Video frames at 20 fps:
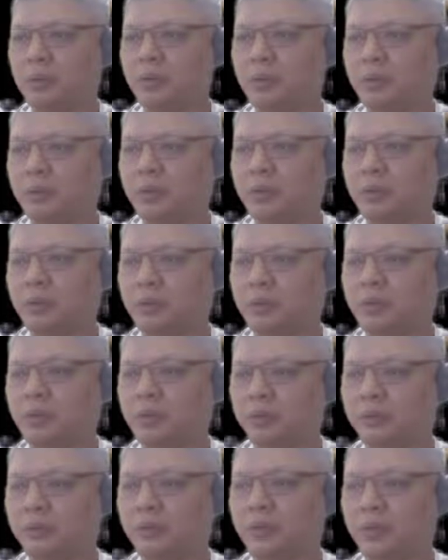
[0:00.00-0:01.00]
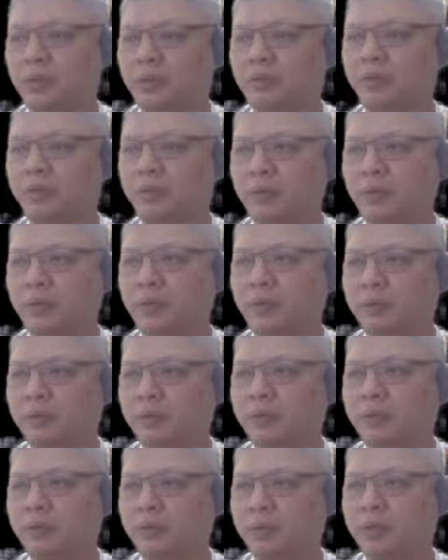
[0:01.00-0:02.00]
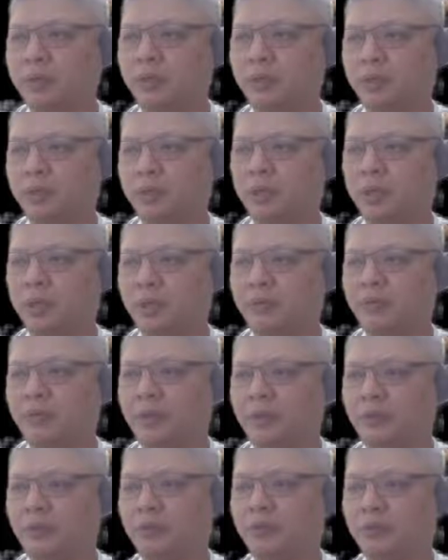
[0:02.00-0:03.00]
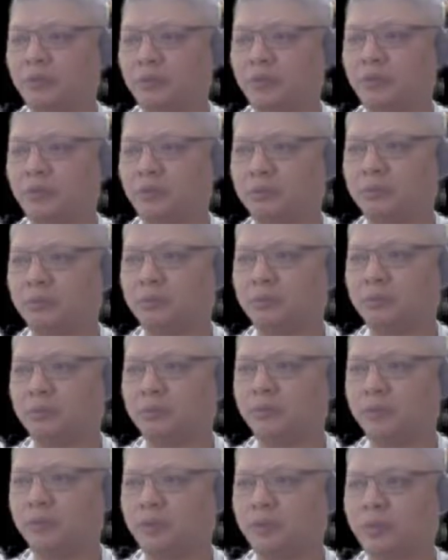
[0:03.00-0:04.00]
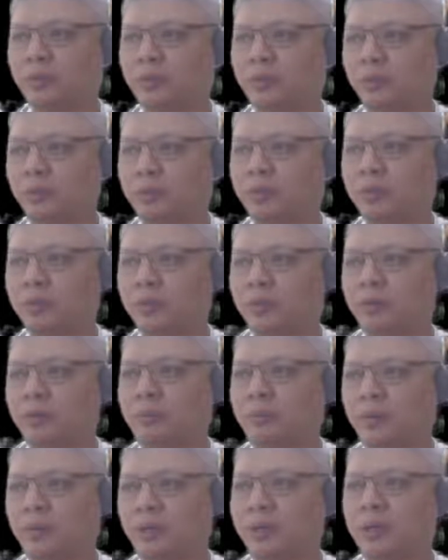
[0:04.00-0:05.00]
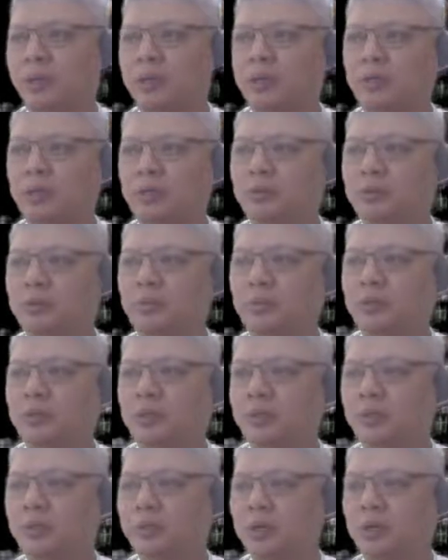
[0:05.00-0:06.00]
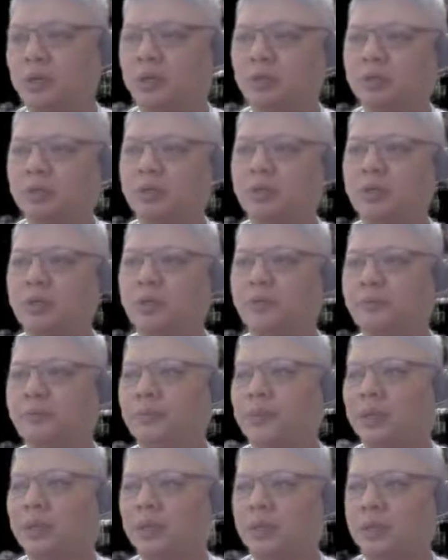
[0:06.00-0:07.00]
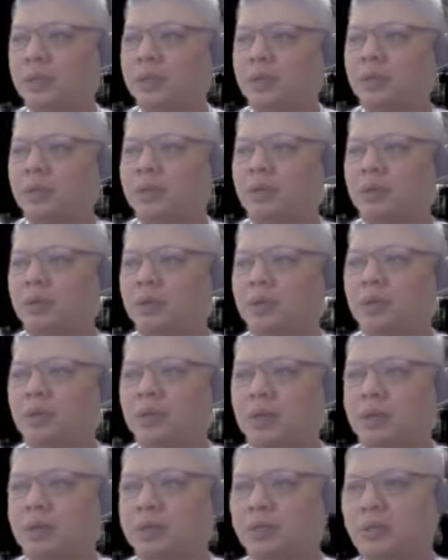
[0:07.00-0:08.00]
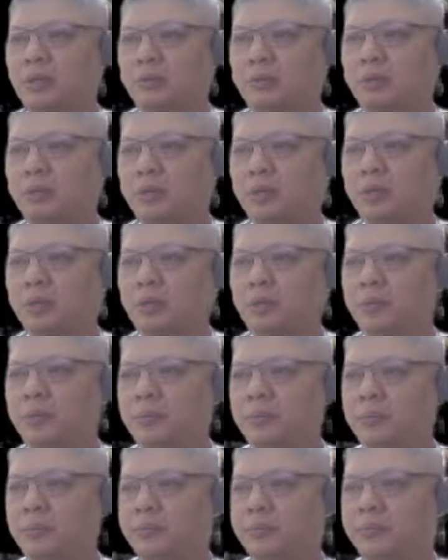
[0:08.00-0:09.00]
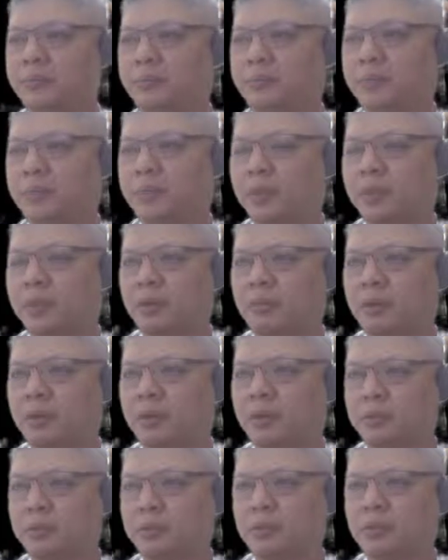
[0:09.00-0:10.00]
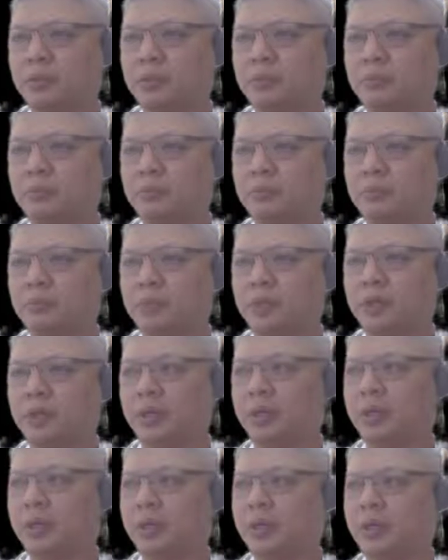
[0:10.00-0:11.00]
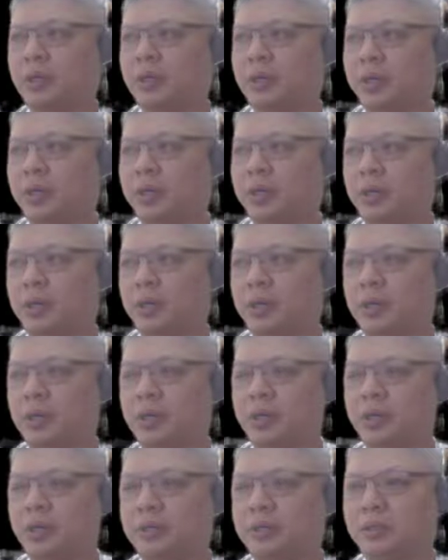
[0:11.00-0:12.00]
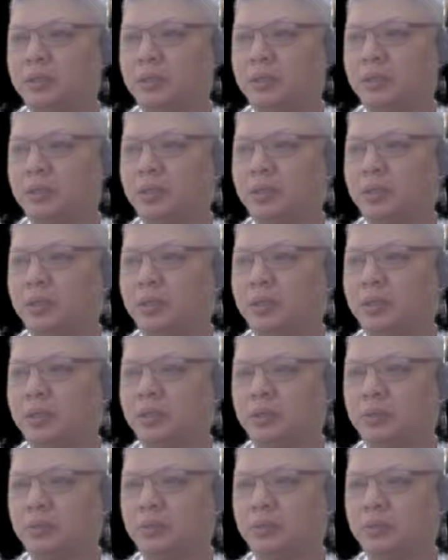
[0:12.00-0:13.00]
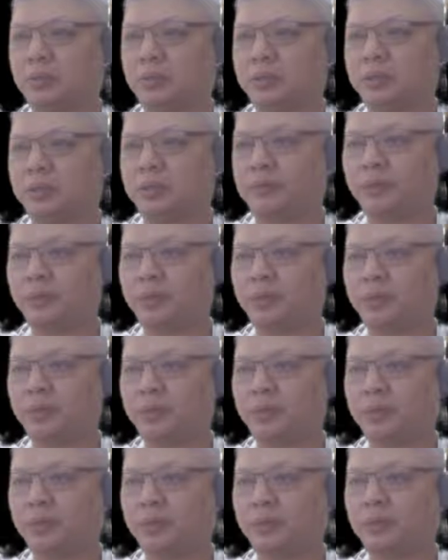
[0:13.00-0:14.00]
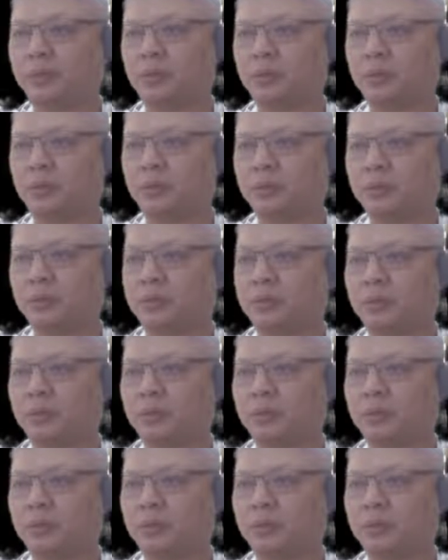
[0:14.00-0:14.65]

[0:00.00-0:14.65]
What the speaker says: without the loss of the elephant. So either the elephant has to move, or the black cannon has to be dislodged. Now in the example, red continued to play c8 equals to 7 to